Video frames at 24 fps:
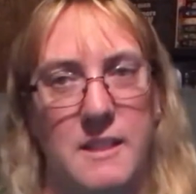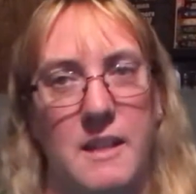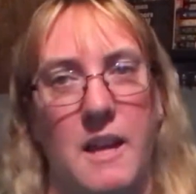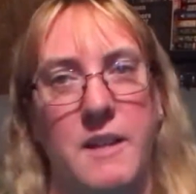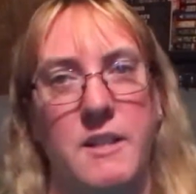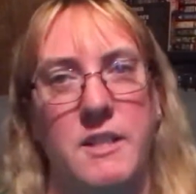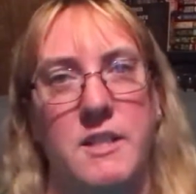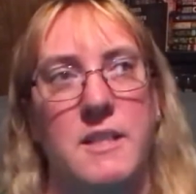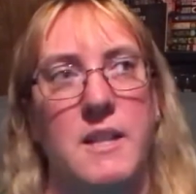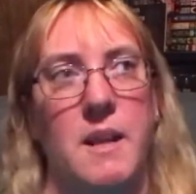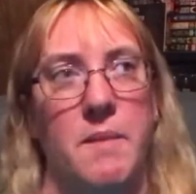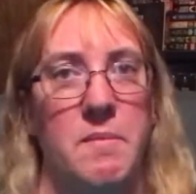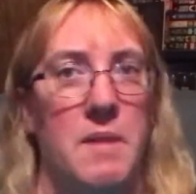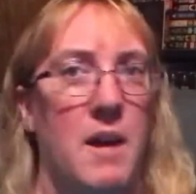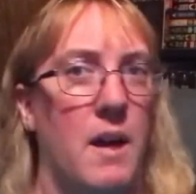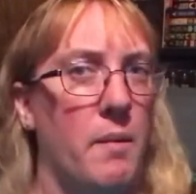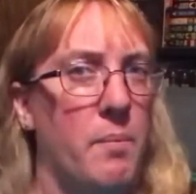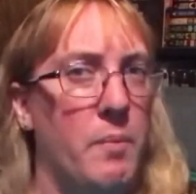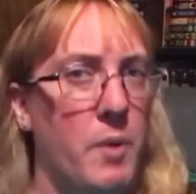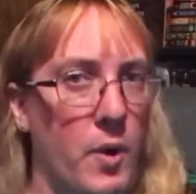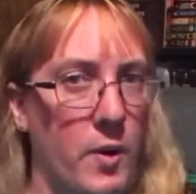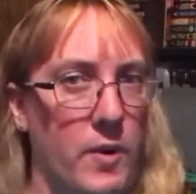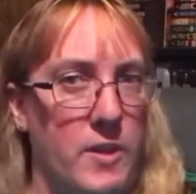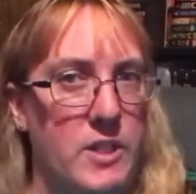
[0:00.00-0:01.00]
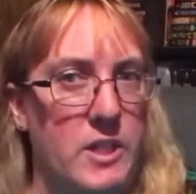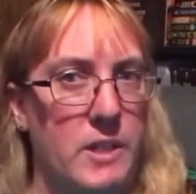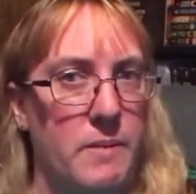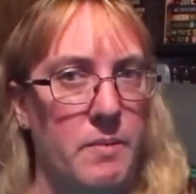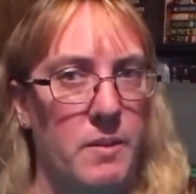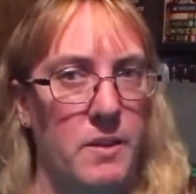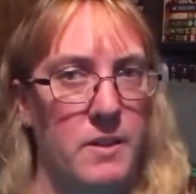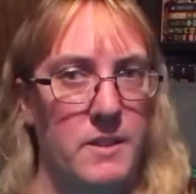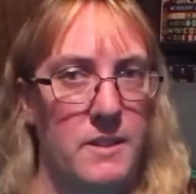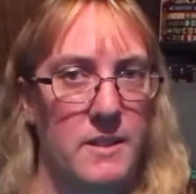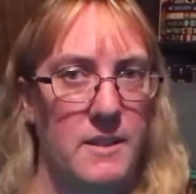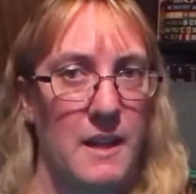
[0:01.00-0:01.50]
I'm not a poetry
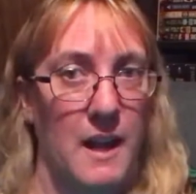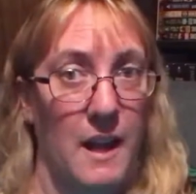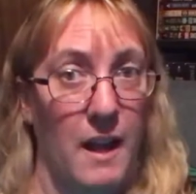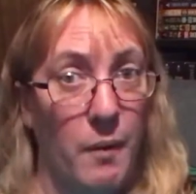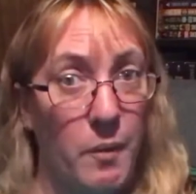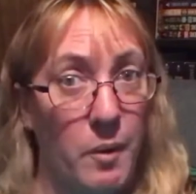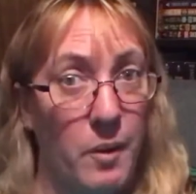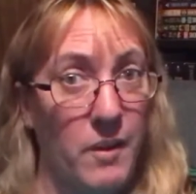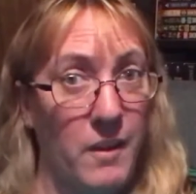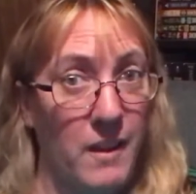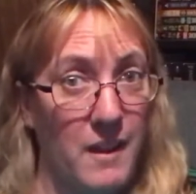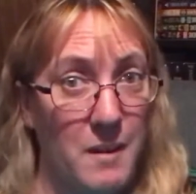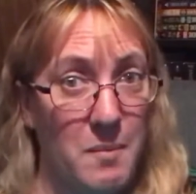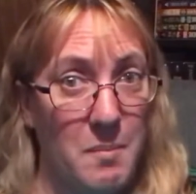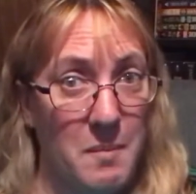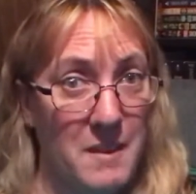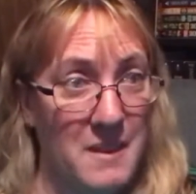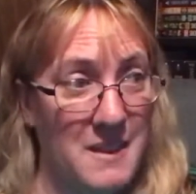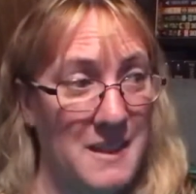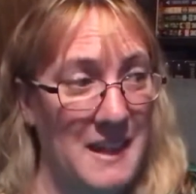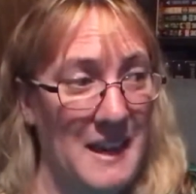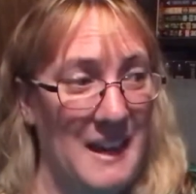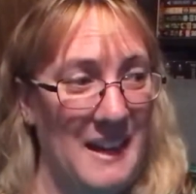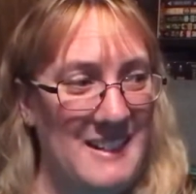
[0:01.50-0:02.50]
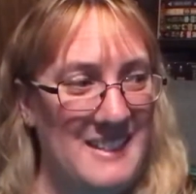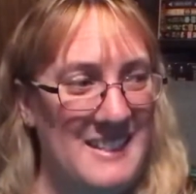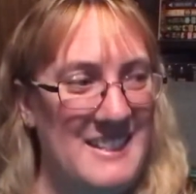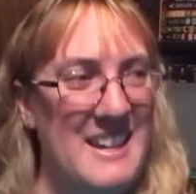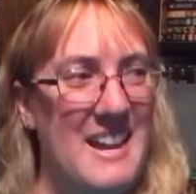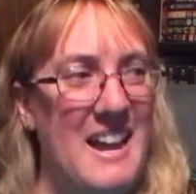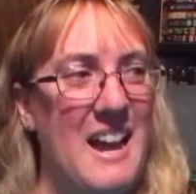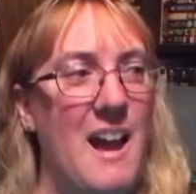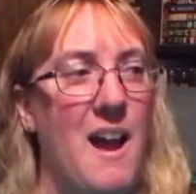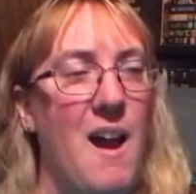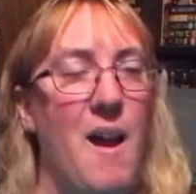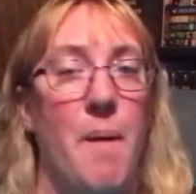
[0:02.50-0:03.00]
person, I will admit that,
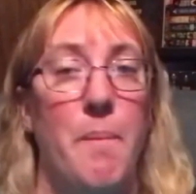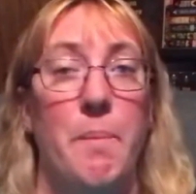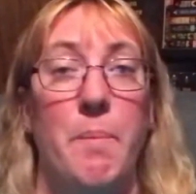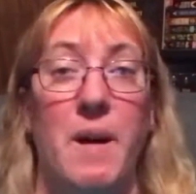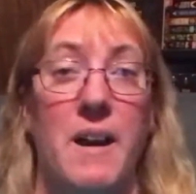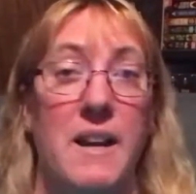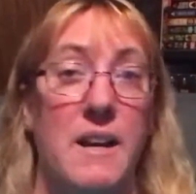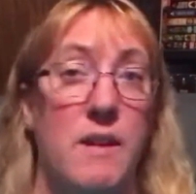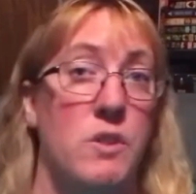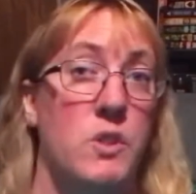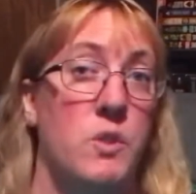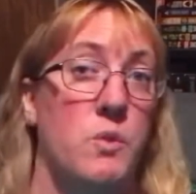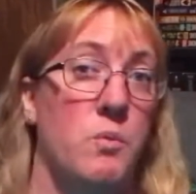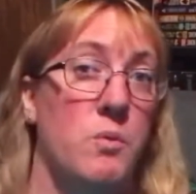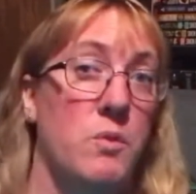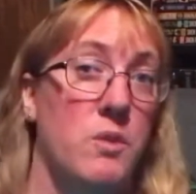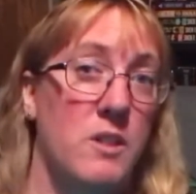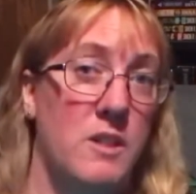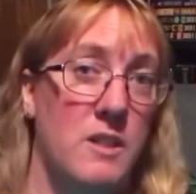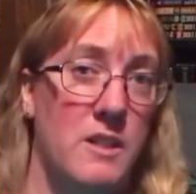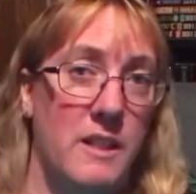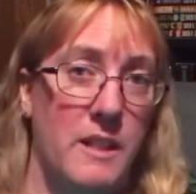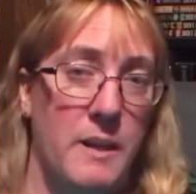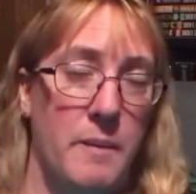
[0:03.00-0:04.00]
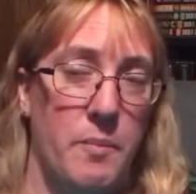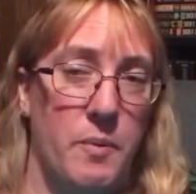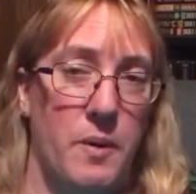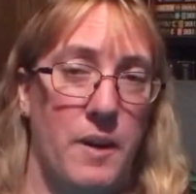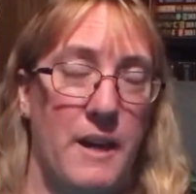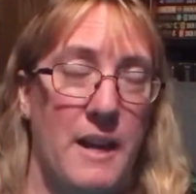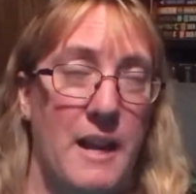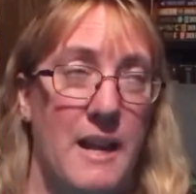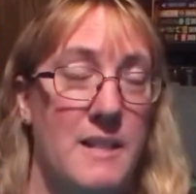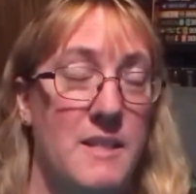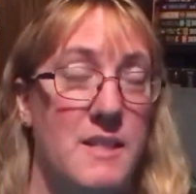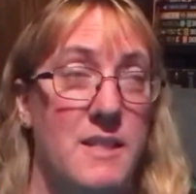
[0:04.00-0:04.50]
but it was really
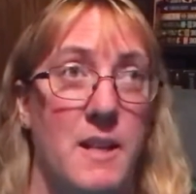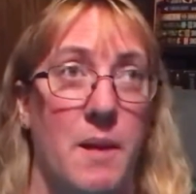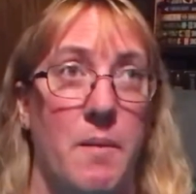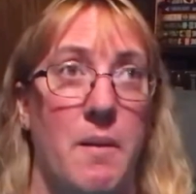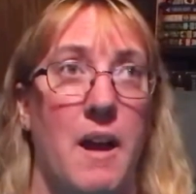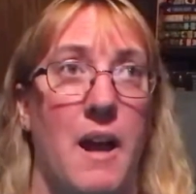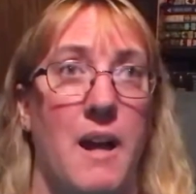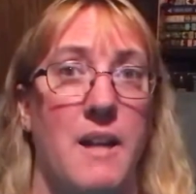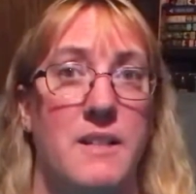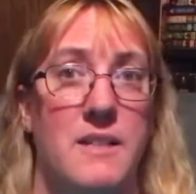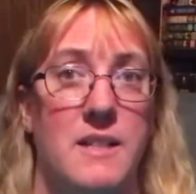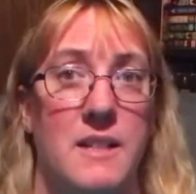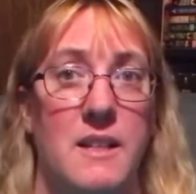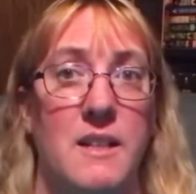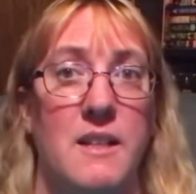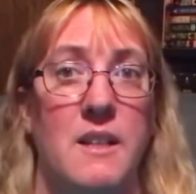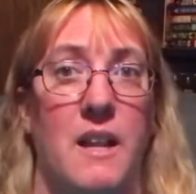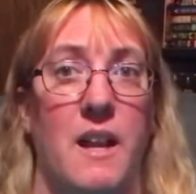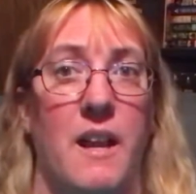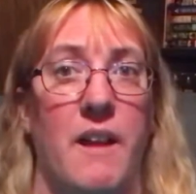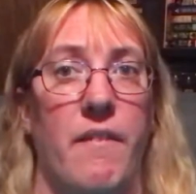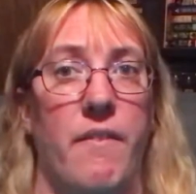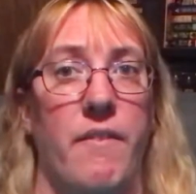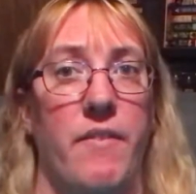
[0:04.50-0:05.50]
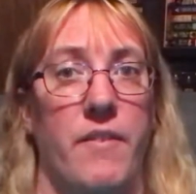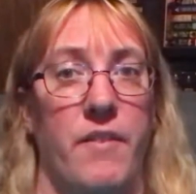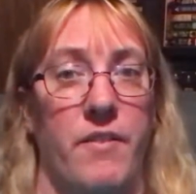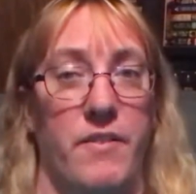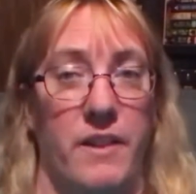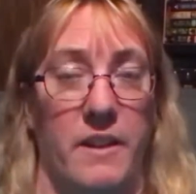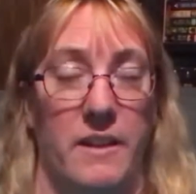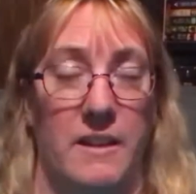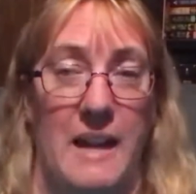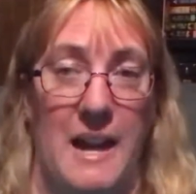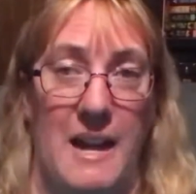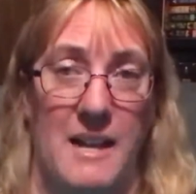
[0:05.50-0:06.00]
pretty. And so I did love
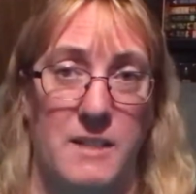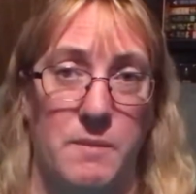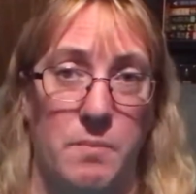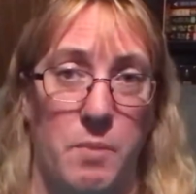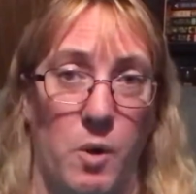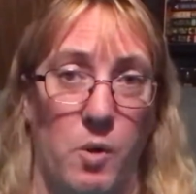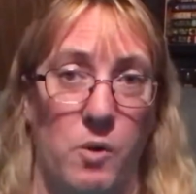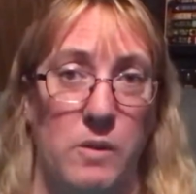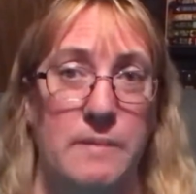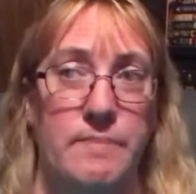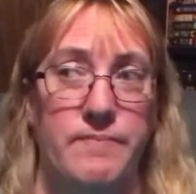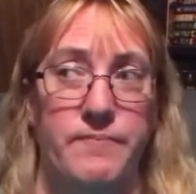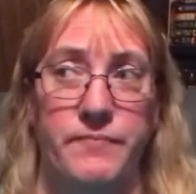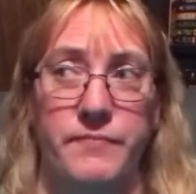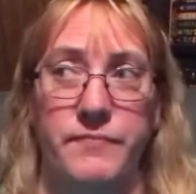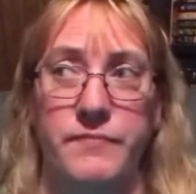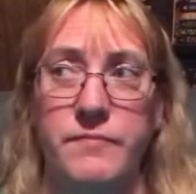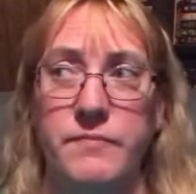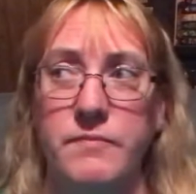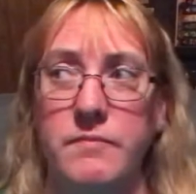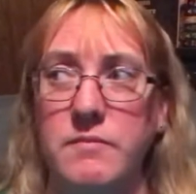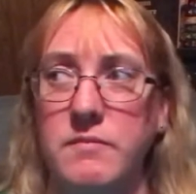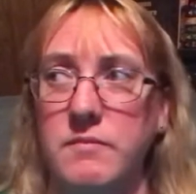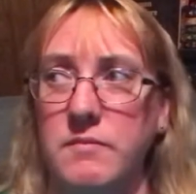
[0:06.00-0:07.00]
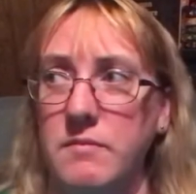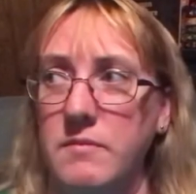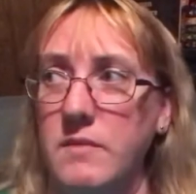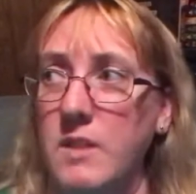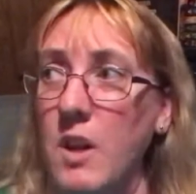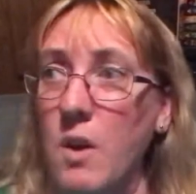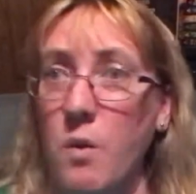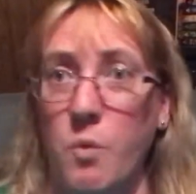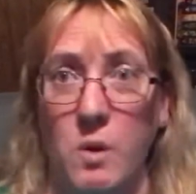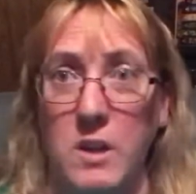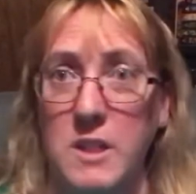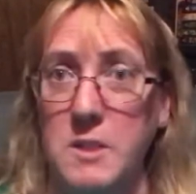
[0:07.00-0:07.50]
the last poem,
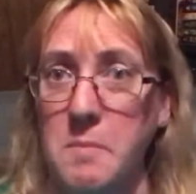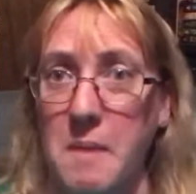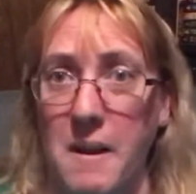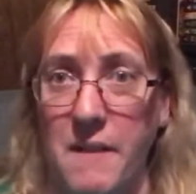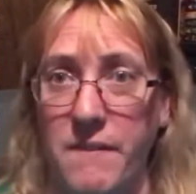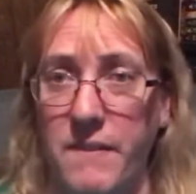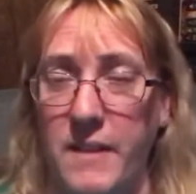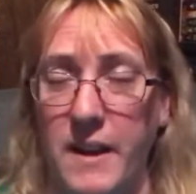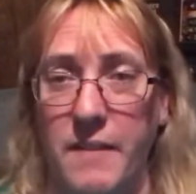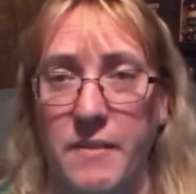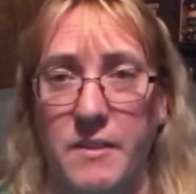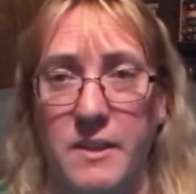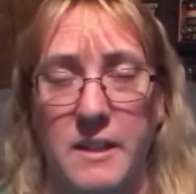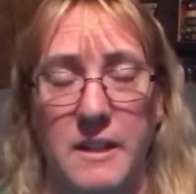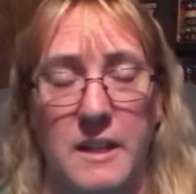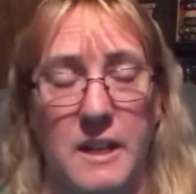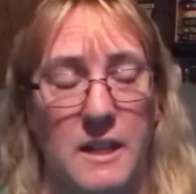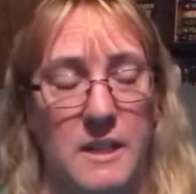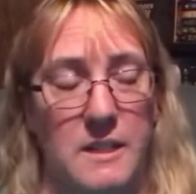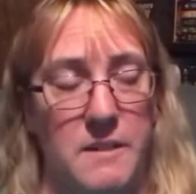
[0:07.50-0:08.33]
was my favorite,